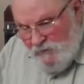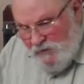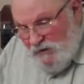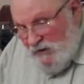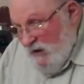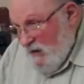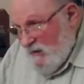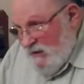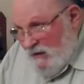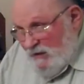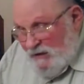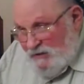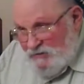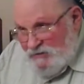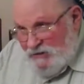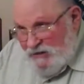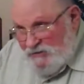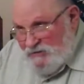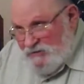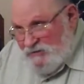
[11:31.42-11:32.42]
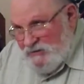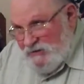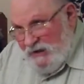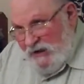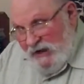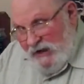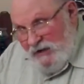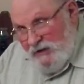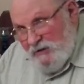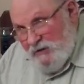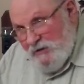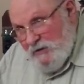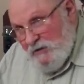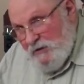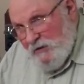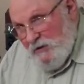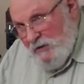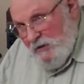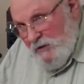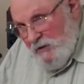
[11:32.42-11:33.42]
nothing that Jesus had
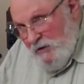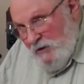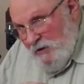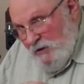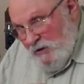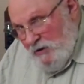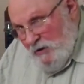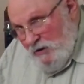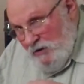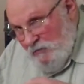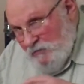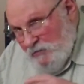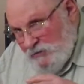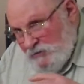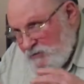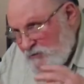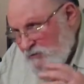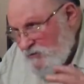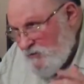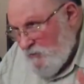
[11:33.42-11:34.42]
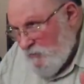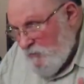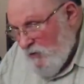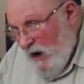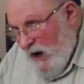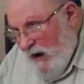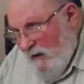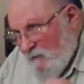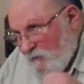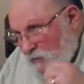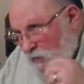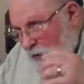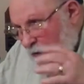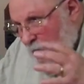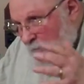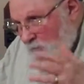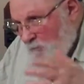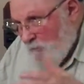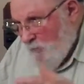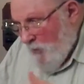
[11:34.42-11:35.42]
was derived or
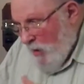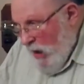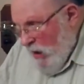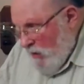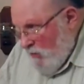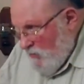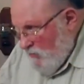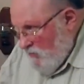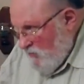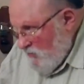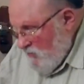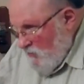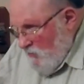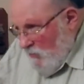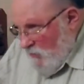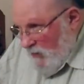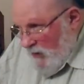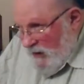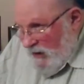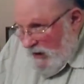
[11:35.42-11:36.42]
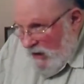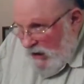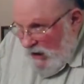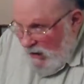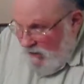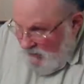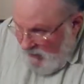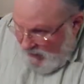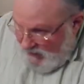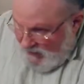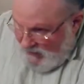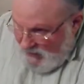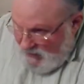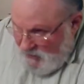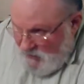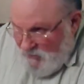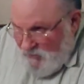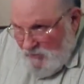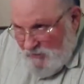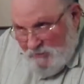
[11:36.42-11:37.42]
borrowed or
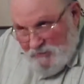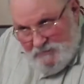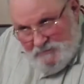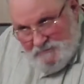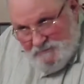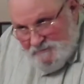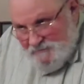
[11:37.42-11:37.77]
inherited or